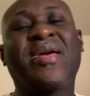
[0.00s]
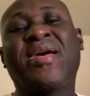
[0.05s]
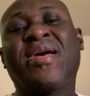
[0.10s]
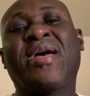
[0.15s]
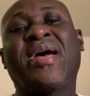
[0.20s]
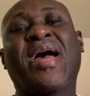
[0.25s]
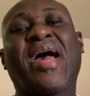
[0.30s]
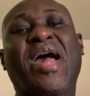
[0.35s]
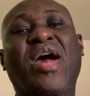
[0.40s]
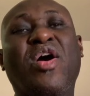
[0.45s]

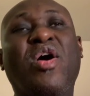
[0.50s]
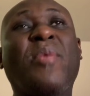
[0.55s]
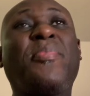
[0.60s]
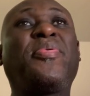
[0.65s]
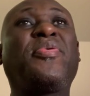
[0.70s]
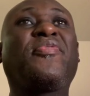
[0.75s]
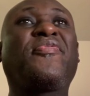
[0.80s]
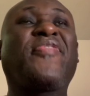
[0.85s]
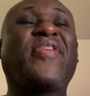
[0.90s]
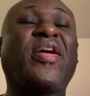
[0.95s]
I hope
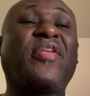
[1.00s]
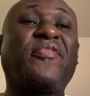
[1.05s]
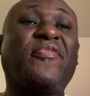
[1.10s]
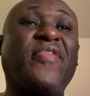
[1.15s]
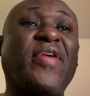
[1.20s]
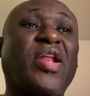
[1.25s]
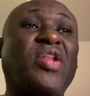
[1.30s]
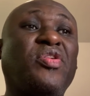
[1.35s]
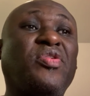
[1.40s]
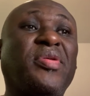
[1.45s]
you found
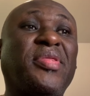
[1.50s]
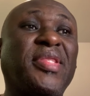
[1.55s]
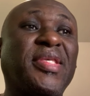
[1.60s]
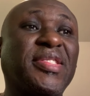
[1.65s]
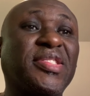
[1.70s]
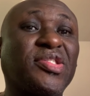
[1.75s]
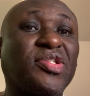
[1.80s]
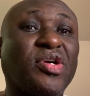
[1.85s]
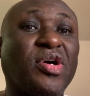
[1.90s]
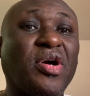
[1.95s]
value in
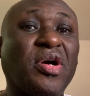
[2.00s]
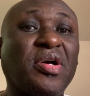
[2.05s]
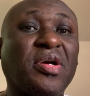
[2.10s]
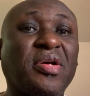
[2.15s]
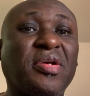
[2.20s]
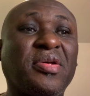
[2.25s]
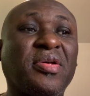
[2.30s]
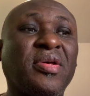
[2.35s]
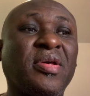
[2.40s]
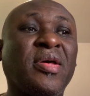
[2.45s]
this
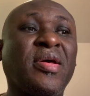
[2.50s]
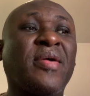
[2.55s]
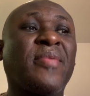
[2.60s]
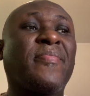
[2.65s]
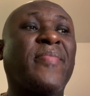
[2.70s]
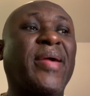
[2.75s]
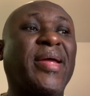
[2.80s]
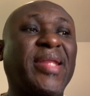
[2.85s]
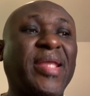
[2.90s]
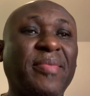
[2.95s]
talk.
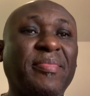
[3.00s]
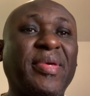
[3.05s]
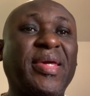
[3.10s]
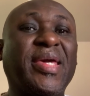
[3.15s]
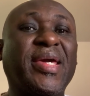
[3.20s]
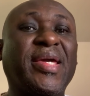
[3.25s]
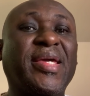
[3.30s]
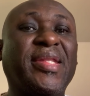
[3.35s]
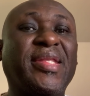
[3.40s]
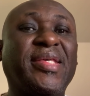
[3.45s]
My name
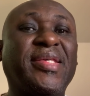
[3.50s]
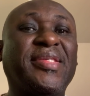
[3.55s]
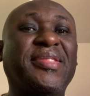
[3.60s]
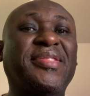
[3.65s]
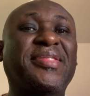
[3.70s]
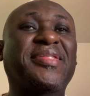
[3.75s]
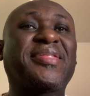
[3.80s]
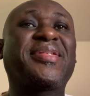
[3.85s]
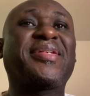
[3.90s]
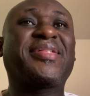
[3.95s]
again
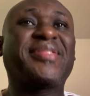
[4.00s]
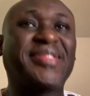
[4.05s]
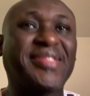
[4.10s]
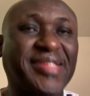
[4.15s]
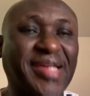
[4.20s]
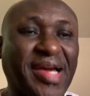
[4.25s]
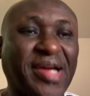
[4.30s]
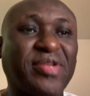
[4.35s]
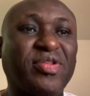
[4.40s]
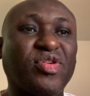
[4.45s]
is
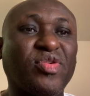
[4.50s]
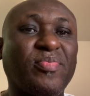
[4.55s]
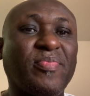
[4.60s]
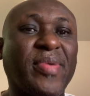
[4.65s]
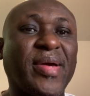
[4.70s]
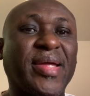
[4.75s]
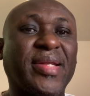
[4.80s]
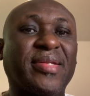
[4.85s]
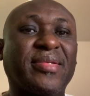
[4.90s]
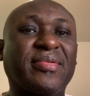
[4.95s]
Jack
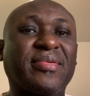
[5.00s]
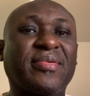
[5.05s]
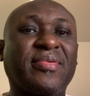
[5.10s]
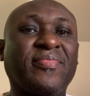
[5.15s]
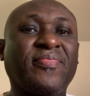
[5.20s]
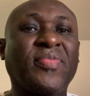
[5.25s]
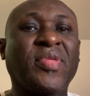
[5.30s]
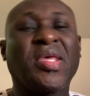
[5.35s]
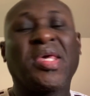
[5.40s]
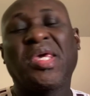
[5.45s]
Lookman.
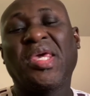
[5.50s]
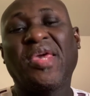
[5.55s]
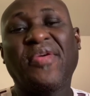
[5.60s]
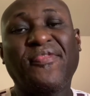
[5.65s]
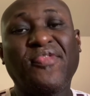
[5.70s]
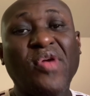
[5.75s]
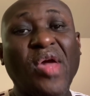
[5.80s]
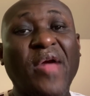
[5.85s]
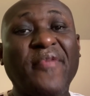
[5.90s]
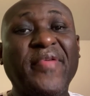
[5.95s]

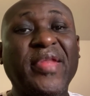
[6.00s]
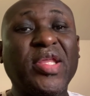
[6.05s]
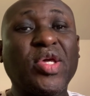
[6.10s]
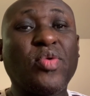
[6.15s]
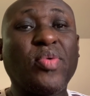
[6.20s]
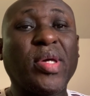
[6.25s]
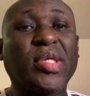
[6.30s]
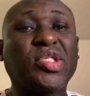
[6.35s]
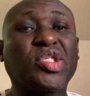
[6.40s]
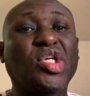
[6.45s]
If you have any
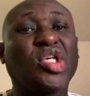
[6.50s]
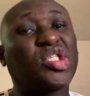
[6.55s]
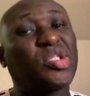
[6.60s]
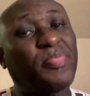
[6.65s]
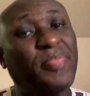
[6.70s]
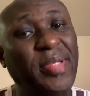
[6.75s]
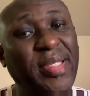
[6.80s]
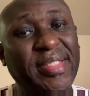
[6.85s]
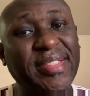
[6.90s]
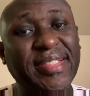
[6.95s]
questions,
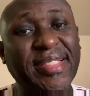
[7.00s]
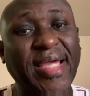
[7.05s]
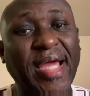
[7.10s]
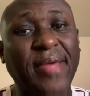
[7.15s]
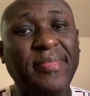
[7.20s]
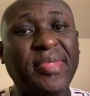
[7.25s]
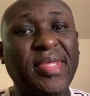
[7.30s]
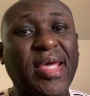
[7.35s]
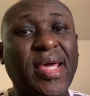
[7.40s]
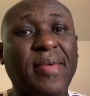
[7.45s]
please
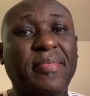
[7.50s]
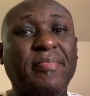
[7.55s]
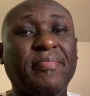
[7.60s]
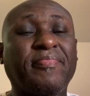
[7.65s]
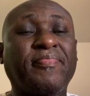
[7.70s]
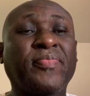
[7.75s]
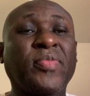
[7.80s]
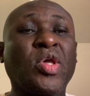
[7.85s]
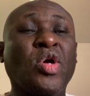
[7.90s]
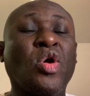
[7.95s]
type
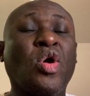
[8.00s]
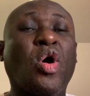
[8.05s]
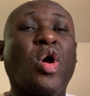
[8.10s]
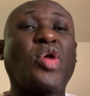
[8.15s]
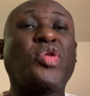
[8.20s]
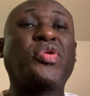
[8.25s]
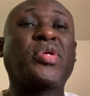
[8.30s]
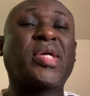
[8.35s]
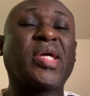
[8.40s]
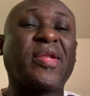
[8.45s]
them, or
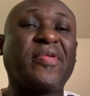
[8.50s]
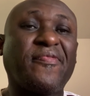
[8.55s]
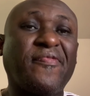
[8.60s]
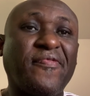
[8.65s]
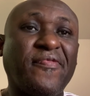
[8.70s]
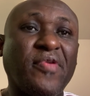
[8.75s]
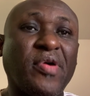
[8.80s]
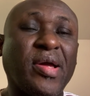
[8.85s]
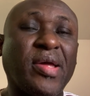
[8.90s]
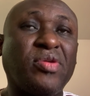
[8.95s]
you
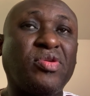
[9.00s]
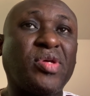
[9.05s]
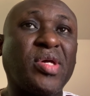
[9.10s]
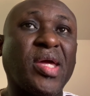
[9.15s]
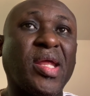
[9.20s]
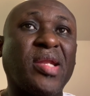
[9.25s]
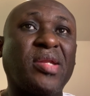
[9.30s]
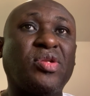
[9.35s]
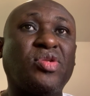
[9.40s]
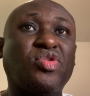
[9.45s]

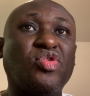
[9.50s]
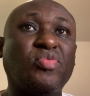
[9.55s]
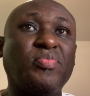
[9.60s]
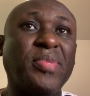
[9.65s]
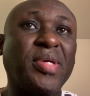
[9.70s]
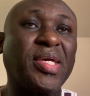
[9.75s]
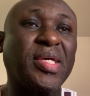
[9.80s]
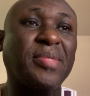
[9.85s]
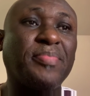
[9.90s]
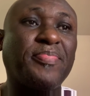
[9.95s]
can do
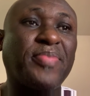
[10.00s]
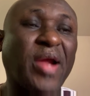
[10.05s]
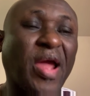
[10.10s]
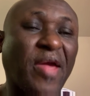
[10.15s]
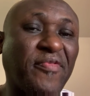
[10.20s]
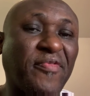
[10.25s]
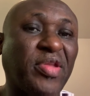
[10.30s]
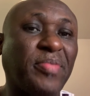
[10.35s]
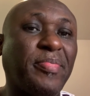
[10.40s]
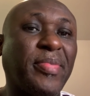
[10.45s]
me a
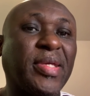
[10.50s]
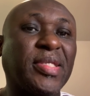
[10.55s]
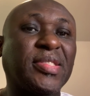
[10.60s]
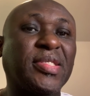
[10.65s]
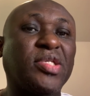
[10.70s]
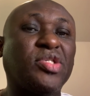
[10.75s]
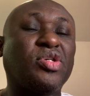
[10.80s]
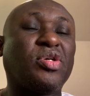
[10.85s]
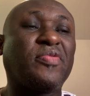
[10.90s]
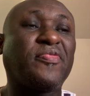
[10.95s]
private
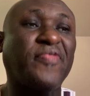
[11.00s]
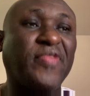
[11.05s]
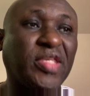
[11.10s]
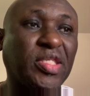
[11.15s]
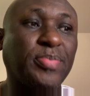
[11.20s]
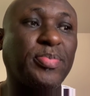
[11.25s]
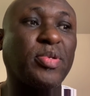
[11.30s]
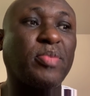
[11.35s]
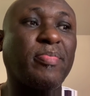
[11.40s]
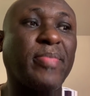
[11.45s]
message on
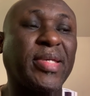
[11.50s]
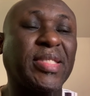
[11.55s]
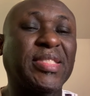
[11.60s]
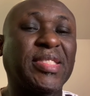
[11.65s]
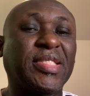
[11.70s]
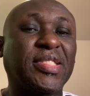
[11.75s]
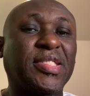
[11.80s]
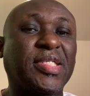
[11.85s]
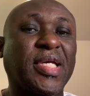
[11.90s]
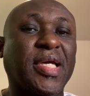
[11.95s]
Facebook
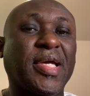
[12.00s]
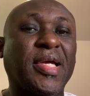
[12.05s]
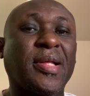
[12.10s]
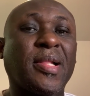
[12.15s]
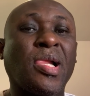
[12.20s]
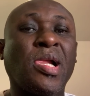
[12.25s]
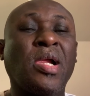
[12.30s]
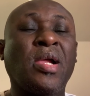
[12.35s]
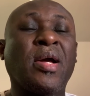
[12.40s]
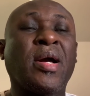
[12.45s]
Messenger,
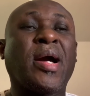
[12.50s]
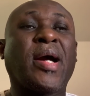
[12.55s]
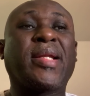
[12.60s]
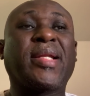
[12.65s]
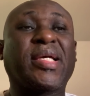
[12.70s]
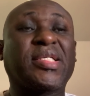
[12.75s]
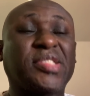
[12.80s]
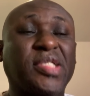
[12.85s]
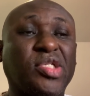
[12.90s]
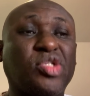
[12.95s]
and I
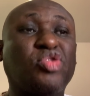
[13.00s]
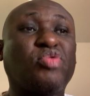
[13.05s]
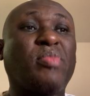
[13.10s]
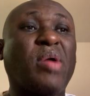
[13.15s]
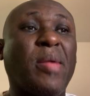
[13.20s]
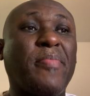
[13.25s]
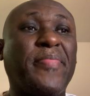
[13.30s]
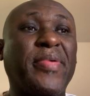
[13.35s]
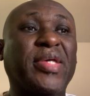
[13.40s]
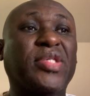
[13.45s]
shall do
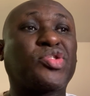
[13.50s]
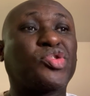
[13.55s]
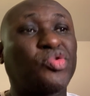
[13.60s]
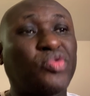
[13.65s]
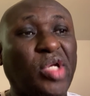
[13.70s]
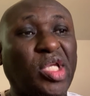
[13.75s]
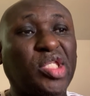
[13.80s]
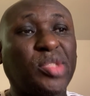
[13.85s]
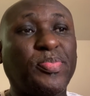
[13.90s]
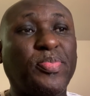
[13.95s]
my best to
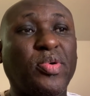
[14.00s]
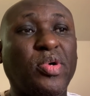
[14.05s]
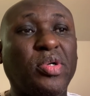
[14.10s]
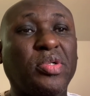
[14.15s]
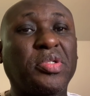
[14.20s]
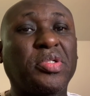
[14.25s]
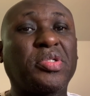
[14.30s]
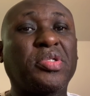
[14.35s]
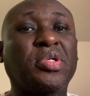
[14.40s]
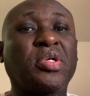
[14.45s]

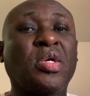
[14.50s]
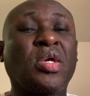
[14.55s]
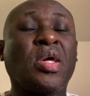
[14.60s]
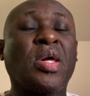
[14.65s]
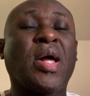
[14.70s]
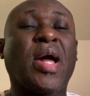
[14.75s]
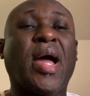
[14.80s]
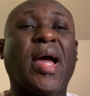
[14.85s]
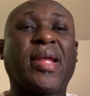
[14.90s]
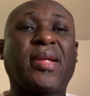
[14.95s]
respond
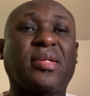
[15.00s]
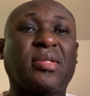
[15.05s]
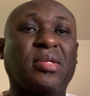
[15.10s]
and